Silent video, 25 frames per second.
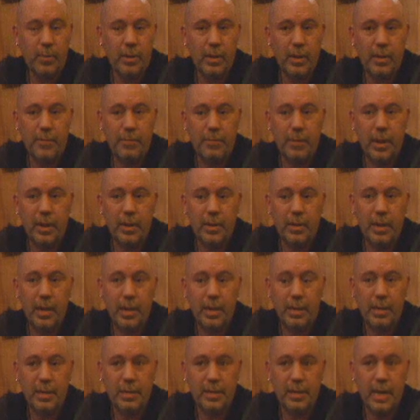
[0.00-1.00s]
Well,
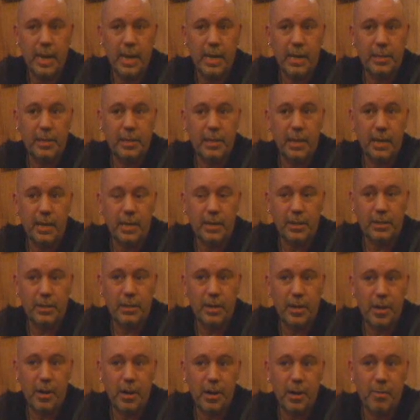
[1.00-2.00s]
like I say, it's
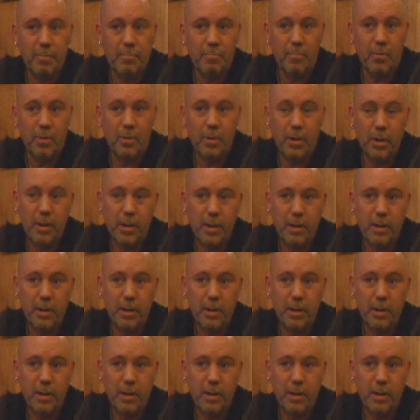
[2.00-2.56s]
2